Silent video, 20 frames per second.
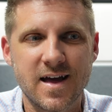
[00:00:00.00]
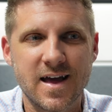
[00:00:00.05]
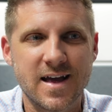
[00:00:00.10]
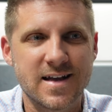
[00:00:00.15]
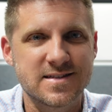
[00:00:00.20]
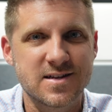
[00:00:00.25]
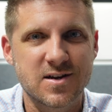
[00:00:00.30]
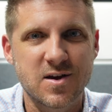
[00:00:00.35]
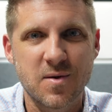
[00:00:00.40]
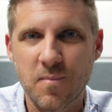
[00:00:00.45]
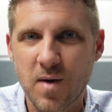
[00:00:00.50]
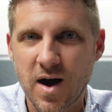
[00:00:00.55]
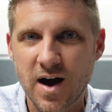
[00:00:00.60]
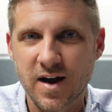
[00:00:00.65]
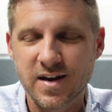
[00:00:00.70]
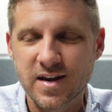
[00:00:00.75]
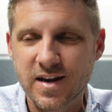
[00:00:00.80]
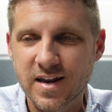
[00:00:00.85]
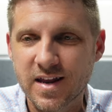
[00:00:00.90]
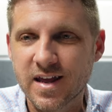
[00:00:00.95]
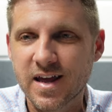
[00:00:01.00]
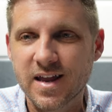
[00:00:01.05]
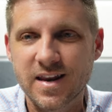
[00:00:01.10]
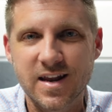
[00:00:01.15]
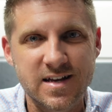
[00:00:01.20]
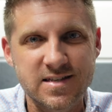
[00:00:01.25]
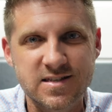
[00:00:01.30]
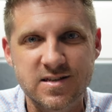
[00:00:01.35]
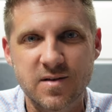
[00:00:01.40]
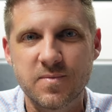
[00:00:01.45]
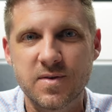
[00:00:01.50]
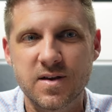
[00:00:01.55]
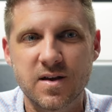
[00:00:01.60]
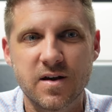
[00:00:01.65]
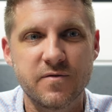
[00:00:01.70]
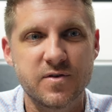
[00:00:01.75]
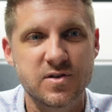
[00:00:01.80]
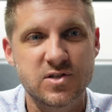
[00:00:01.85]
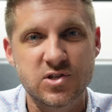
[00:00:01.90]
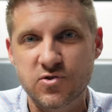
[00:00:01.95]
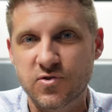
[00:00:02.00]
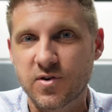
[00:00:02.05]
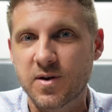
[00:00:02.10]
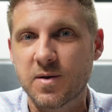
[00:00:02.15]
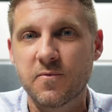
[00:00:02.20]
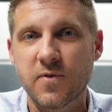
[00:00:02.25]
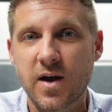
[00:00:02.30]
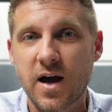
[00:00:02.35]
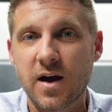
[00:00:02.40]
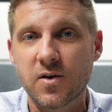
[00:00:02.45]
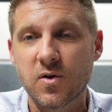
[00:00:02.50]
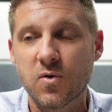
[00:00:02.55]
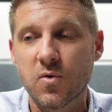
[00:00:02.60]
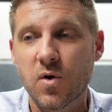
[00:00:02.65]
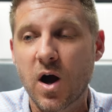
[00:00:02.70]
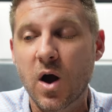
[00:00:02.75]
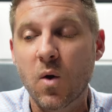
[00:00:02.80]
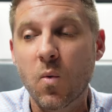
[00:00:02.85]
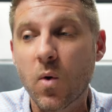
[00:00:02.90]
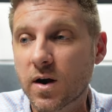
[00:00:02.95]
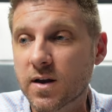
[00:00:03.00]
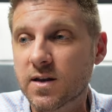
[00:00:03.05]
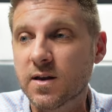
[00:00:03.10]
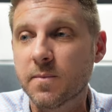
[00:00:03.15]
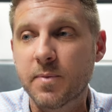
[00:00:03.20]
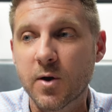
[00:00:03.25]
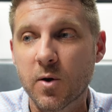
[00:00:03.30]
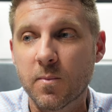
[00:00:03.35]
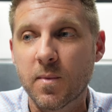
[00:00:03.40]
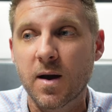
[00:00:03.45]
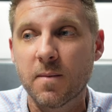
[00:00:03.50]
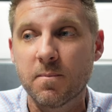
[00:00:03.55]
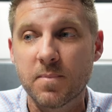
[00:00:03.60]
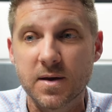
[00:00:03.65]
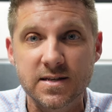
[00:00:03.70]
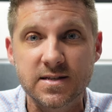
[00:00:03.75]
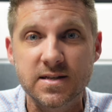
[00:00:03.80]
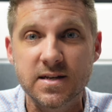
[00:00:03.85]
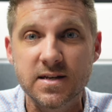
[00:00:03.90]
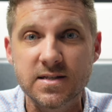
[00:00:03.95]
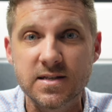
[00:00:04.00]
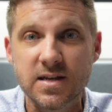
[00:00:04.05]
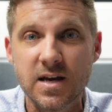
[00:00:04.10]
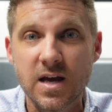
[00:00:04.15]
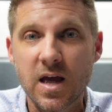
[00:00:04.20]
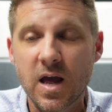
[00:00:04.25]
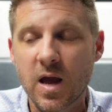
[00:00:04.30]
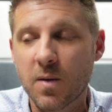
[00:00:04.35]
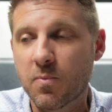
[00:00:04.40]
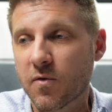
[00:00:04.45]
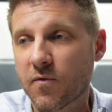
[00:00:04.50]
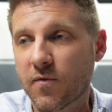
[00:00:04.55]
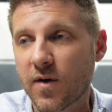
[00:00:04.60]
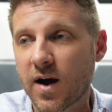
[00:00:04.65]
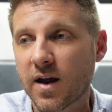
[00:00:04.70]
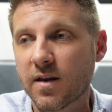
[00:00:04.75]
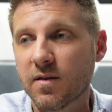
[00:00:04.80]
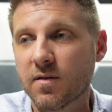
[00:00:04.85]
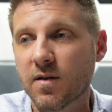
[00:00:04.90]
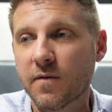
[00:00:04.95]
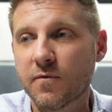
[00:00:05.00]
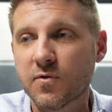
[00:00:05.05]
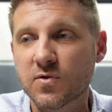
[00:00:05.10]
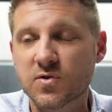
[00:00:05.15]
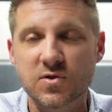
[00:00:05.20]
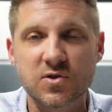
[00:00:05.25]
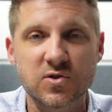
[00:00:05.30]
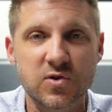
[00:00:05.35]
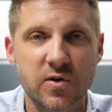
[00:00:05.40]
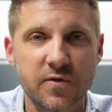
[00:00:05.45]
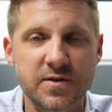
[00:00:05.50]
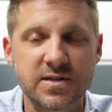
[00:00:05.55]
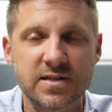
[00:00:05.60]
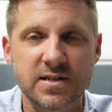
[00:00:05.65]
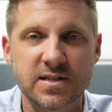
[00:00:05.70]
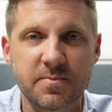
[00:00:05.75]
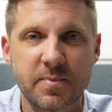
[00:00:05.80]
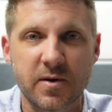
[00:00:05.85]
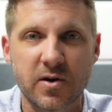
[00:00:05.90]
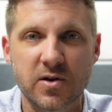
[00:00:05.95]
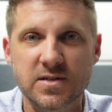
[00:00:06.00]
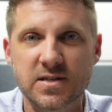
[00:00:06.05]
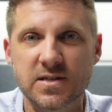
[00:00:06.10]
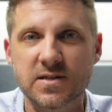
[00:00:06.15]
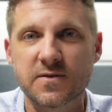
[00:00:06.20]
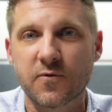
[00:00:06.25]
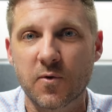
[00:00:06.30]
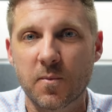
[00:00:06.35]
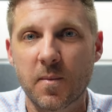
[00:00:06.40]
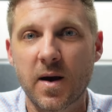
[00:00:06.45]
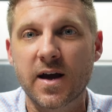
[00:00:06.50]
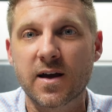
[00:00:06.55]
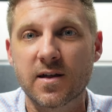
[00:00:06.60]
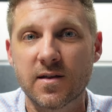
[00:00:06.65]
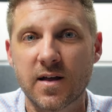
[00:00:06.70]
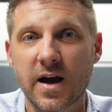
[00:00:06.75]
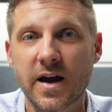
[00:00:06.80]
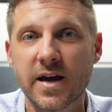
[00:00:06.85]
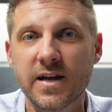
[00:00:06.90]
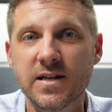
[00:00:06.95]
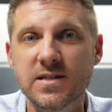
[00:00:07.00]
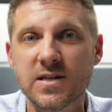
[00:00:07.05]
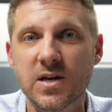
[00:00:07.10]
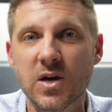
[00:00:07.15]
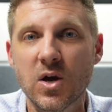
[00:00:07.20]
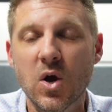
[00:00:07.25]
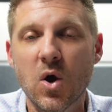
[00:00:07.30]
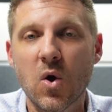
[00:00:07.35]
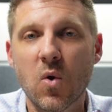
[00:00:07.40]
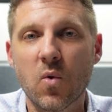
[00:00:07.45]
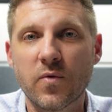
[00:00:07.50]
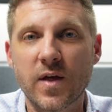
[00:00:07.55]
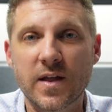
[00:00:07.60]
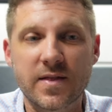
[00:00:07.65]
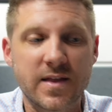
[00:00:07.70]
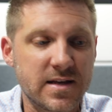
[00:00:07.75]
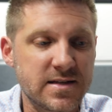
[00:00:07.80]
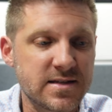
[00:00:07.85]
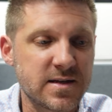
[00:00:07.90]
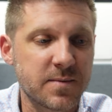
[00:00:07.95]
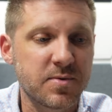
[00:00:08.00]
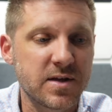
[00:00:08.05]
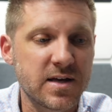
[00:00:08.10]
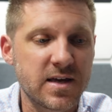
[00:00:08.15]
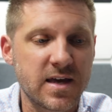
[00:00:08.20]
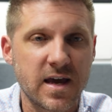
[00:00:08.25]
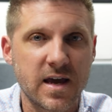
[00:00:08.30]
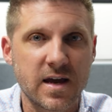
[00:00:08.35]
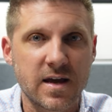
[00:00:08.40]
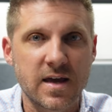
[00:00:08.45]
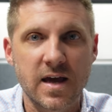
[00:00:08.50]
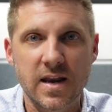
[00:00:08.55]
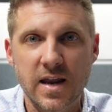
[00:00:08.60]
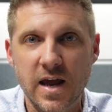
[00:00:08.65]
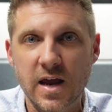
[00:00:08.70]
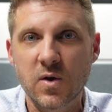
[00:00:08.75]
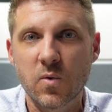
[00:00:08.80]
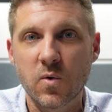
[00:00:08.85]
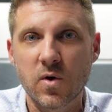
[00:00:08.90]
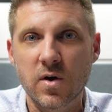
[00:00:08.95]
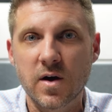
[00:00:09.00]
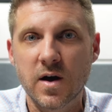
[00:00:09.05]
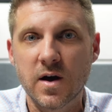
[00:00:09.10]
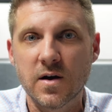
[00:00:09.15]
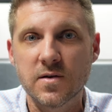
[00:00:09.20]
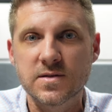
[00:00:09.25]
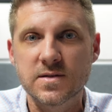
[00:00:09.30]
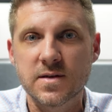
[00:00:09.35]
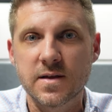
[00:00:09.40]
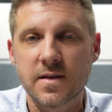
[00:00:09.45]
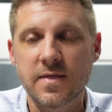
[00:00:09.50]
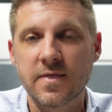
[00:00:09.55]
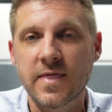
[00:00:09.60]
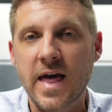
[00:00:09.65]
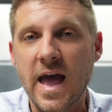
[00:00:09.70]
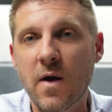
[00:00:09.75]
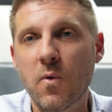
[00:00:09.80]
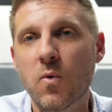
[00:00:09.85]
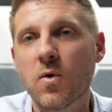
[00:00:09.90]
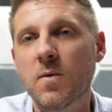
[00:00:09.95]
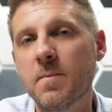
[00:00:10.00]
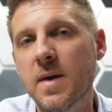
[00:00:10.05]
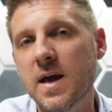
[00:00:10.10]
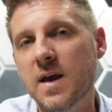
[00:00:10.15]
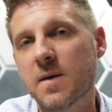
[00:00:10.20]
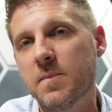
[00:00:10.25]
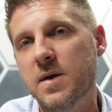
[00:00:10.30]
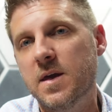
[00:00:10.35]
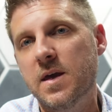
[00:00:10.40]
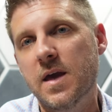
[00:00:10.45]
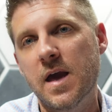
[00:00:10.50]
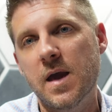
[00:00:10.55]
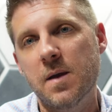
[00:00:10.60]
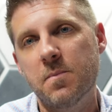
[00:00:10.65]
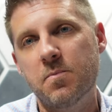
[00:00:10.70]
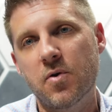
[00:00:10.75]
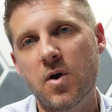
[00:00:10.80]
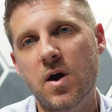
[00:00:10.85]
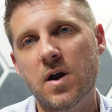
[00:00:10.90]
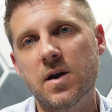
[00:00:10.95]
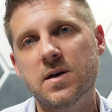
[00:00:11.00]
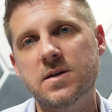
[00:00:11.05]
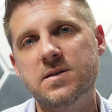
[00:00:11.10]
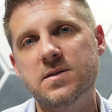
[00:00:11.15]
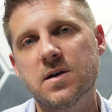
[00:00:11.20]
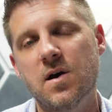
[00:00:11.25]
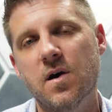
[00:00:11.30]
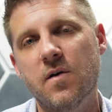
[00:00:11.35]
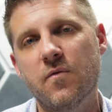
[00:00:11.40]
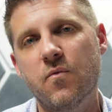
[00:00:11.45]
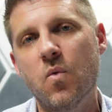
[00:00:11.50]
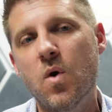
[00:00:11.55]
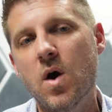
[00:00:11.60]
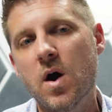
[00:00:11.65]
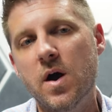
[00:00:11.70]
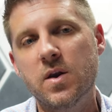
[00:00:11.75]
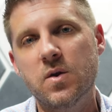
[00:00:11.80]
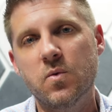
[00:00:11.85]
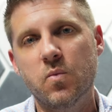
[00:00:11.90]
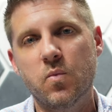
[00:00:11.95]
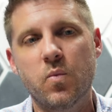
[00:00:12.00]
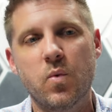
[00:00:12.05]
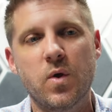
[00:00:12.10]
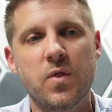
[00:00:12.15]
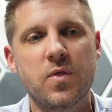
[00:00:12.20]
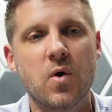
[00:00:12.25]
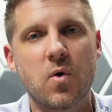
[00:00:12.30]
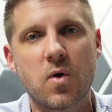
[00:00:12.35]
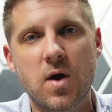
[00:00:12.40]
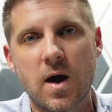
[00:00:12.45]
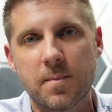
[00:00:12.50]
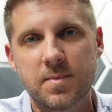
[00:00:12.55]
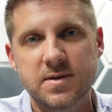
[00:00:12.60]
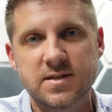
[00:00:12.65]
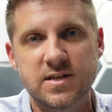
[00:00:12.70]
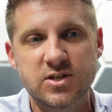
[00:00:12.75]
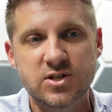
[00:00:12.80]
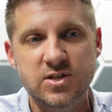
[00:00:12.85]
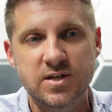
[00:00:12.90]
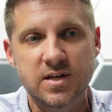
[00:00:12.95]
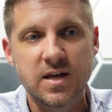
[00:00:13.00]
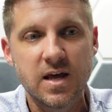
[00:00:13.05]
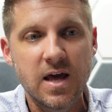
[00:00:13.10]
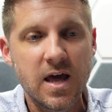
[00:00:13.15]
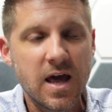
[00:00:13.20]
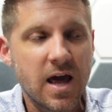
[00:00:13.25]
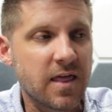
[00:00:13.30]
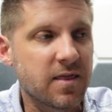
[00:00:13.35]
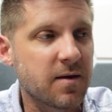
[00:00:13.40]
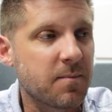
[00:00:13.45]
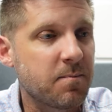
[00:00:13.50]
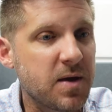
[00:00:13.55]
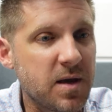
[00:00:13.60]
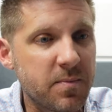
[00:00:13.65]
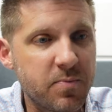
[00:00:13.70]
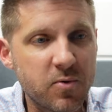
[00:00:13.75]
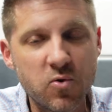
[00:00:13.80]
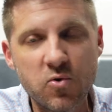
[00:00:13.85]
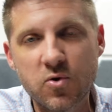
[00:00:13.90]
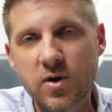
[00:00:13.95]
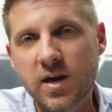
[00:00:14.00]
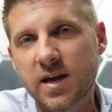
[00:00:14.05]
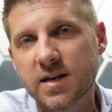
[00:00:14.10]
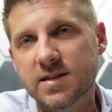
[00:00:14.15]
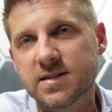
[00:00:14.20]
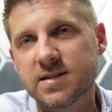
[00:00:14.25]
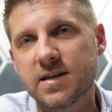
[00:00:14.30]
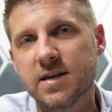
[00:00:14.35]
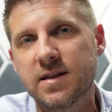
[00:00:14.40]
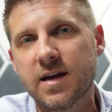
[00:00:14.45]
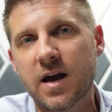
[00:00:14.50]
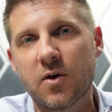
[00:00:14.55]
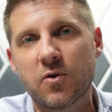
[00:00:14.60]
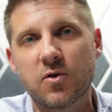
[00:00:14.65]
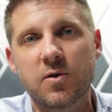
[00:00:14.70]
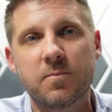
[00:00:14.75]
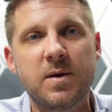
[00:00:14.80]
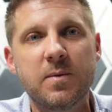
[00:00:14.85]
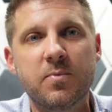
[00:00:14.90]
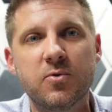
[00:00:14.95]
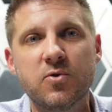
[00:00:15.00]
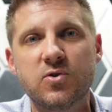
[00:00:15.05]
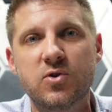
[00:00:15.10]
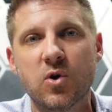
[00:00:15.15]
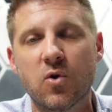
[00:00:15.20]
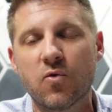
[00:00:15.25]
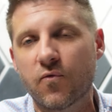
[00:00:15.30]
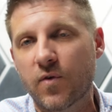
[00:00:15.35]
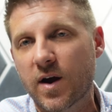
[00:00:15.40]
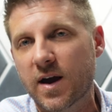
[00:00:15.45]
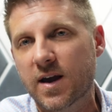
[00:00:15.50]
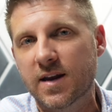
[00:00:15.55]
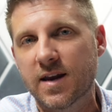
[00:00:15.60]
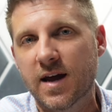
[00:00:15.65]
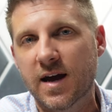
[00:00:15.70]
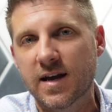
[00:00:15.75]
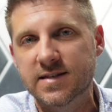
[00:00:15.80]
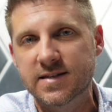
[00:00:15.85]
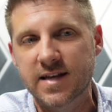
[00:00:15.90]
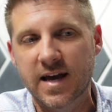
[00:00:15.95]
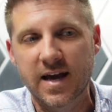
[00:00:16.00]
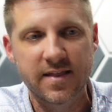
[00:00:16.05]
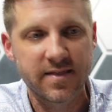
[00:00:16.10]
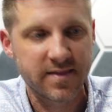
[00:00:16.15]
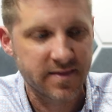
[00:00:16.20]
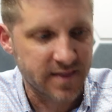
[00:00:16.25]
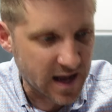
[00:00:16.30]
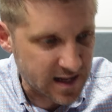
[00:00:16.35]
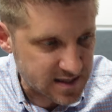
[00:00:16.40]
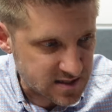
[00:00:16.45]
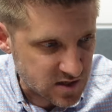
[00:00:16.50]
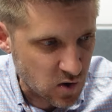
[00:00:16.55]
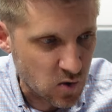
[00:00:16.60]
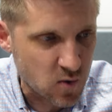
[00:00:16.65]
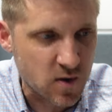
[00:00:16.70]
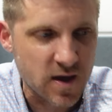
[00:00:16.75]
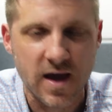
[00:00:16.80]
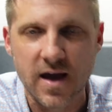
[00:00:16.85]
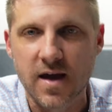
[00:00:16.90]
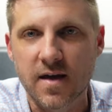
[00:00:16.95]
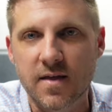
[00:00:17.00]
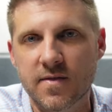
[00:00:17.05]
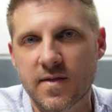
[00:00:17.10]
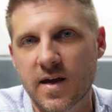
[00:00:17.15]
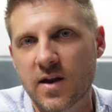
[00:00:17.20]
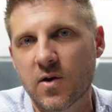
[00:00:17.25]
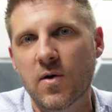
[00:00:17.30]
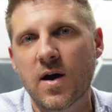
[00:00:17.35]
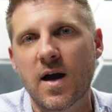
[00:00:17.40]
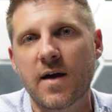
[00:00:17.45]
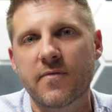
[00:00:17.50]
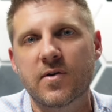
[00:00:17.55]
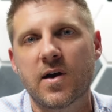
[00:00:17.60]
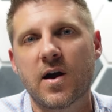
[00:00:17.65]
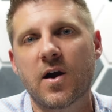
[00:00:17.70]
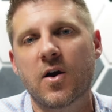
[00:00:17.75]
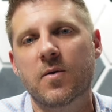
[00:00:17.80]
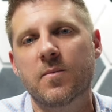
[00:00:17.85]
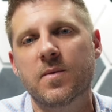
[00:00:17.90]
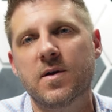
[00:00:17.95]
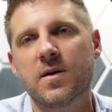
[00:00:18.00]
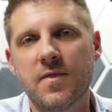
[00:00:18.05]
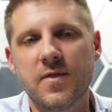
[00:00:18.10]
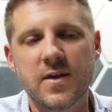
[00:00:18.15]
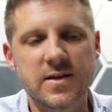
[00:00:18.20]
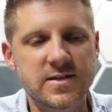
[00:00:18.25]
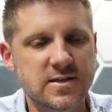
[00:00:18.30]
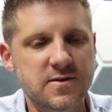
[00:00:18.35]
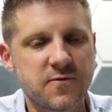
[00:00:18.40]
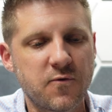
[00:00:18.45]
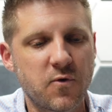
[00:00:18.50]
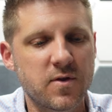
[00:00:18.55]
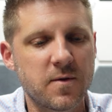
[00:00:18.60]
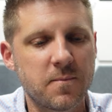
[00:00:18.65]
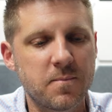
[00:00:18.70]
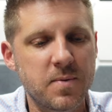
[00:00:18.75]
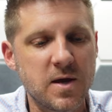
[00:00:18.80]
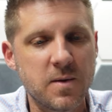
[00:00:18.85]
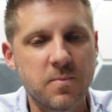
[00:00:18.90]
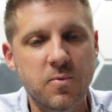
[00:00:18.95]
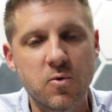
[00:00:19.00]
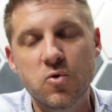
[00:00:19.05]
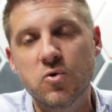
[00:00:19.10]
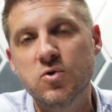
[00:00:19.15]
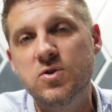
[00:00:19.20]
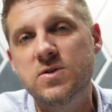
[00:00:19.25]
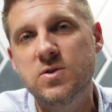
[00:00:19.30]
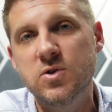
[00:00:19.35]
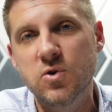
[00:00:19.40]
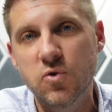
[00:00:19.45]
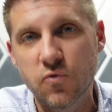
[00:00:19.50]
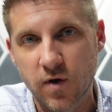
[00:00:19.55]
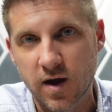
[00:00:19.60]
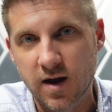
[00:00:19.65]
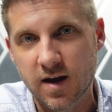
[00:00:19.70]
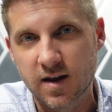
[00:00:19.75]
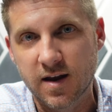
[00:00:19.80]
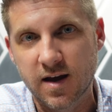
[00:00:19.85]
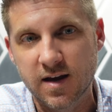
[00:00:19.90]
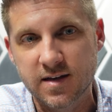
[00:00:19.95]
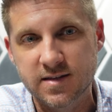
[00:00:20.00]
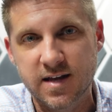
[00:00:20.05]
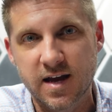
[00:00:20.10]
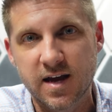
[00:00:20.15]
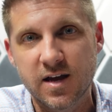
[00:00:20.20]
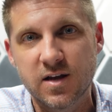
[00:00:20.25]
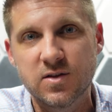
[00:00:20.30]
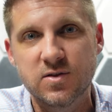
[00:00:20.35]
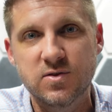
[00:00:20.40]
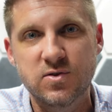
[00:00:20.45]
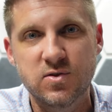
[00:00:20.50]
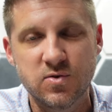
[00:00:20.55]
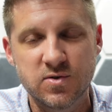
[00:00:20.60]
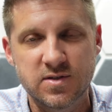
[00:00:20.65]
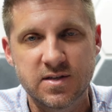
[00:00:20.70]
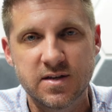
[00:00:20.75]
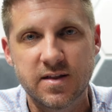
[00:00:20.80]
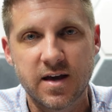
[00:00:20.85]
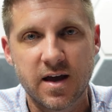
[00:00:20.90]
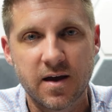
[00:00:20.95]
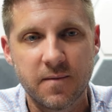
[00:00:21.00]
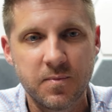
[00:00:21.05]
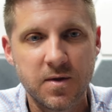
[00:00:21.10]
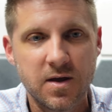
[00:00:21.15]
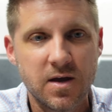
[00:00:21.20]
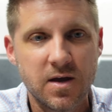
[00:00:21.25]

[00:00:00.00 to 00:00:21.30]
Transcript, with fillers: as a commodity and not something of extreme value. I wanted to build my business and provide levels of service experiences for my clients that they simply can't get anywhere else. That would make me a product of one with no competition. And the people who can't see that or the people who don't recognize that, that's okay. They don't have to hire me. This is for the people who do recognize that and do see that.